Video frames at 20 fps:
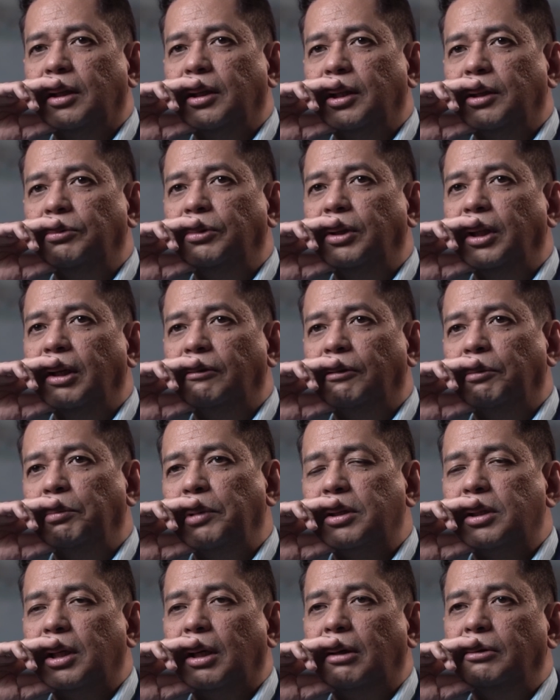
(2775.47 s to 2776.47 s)
He would never
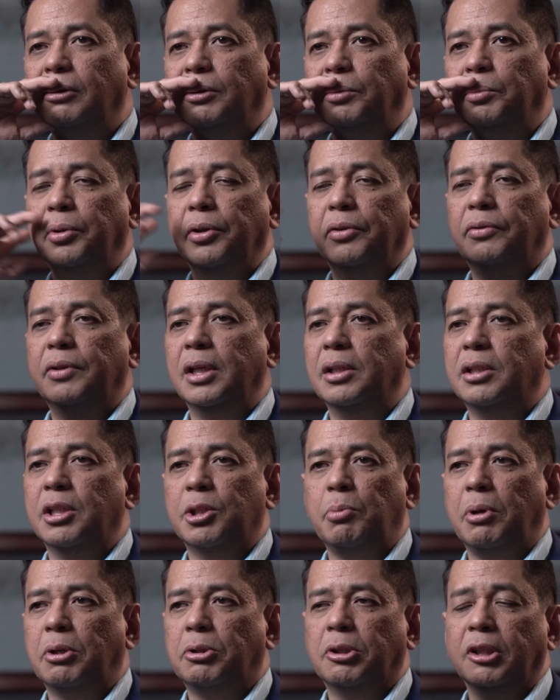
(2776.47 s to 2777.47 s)
miss out on birthdays,
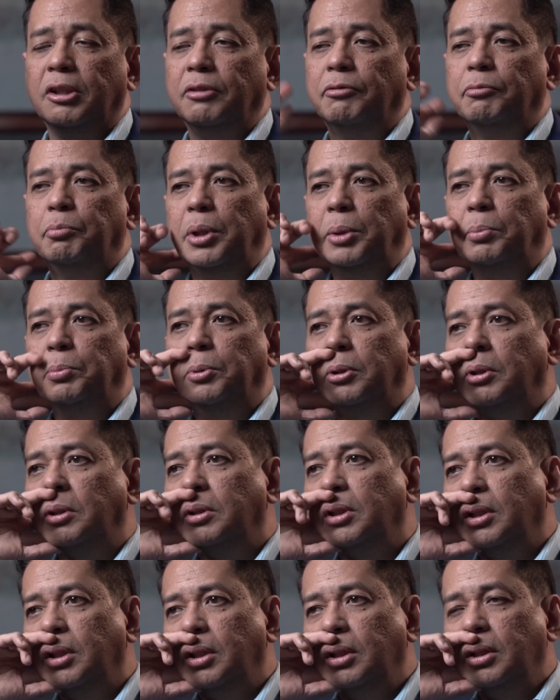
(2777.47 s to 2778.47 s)
especially of people
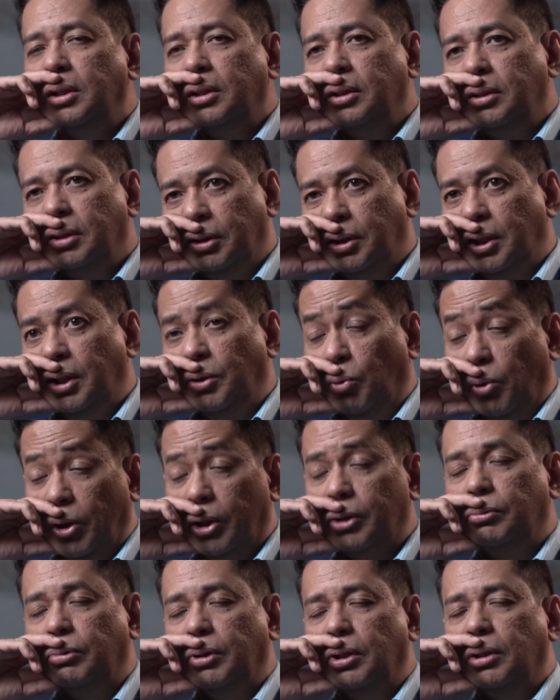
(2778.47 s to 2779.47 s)
that he
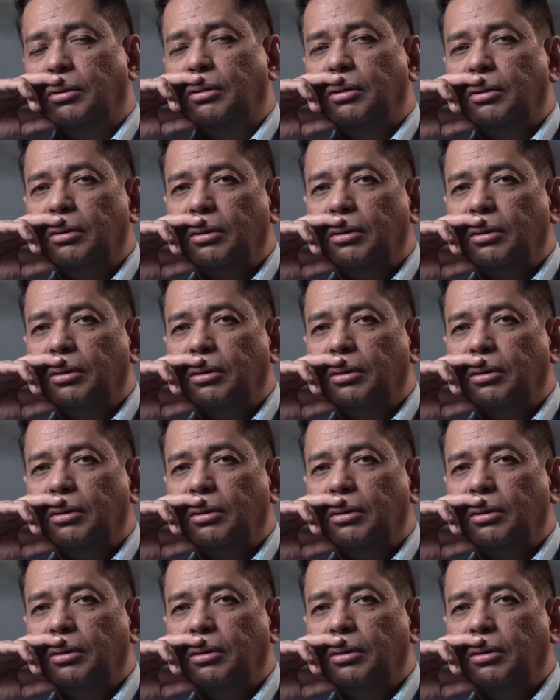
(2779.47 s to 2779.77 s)
worked with.